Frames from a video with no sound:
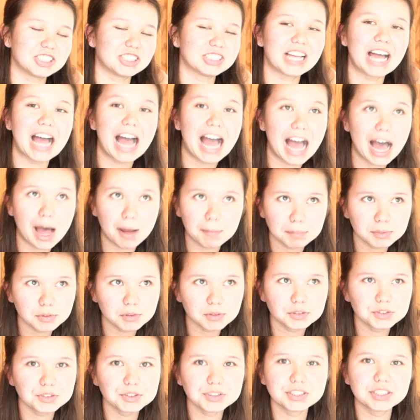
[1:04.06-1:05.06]
as
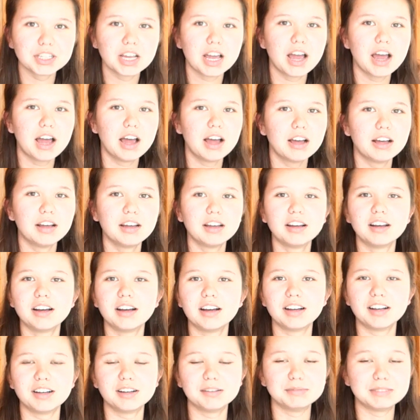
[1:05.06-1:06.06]
apples,
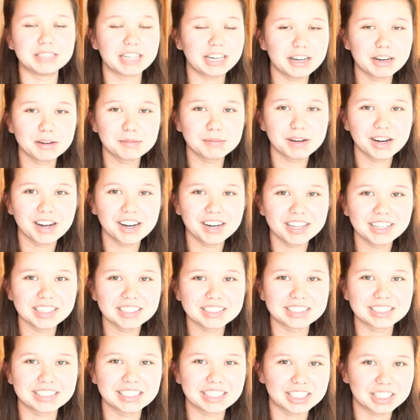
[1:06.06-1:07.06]
dairy
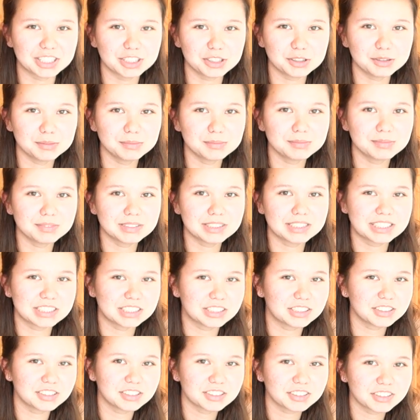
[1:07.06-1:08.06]
products, legumes,
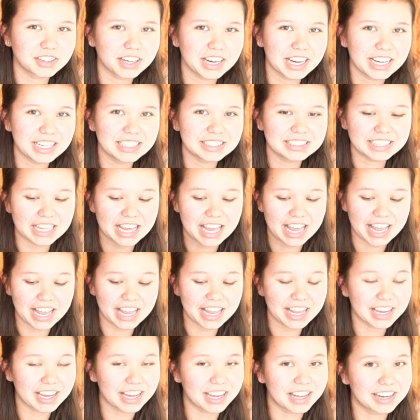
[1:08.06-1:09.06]
cereal grains,
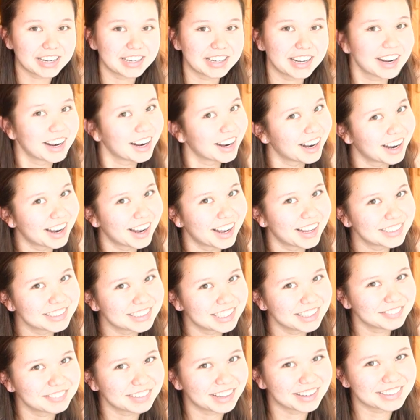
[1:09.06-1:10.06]
and
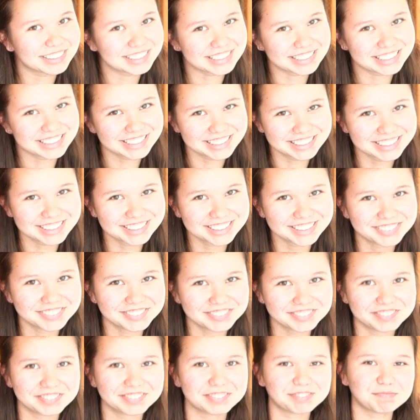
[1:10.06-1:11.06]
sunflower seeds.
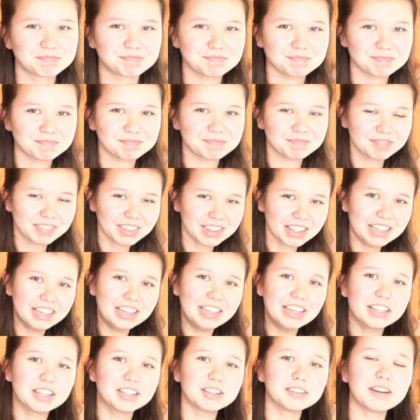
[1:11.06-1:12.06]

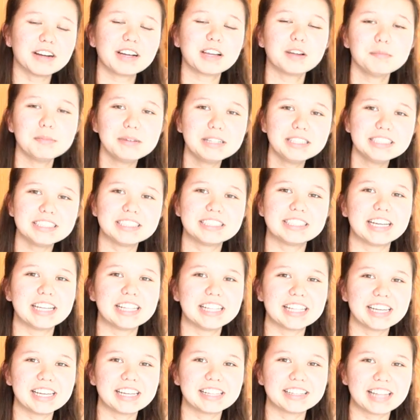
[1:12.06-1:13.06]
The recommended
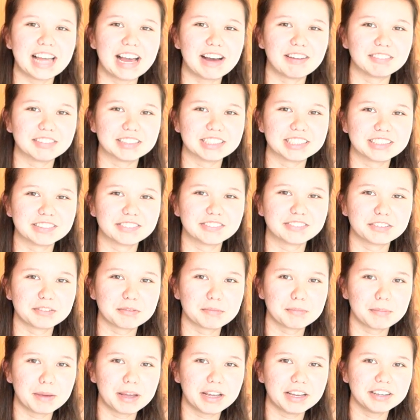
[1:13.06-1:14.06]
daily allowance for
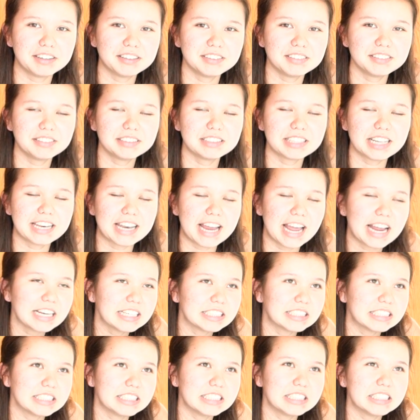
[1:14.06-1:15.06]
males
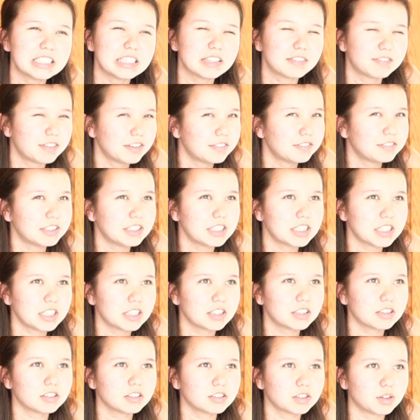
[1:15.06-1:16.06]
19 to 50
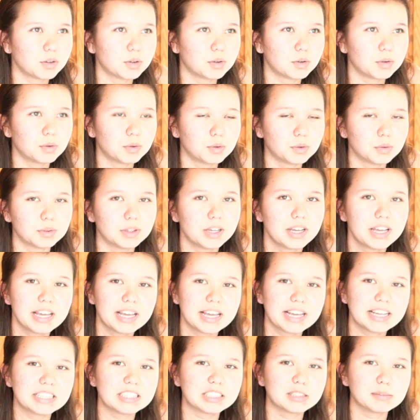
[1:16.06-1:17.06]
years old
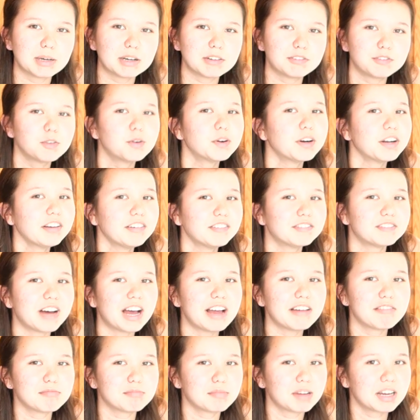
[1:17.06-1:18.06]
is about
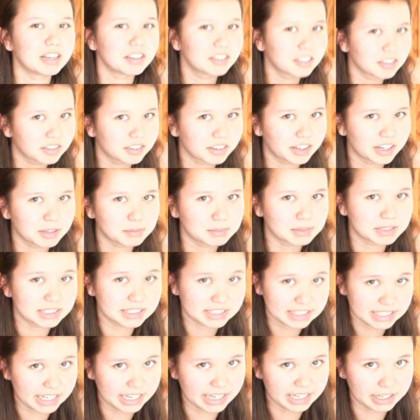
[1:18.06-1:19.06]
45 micrograms a
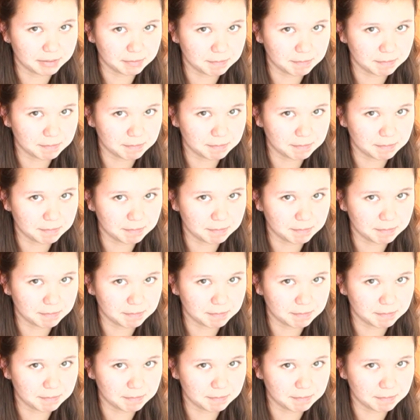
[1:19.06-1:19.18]
day.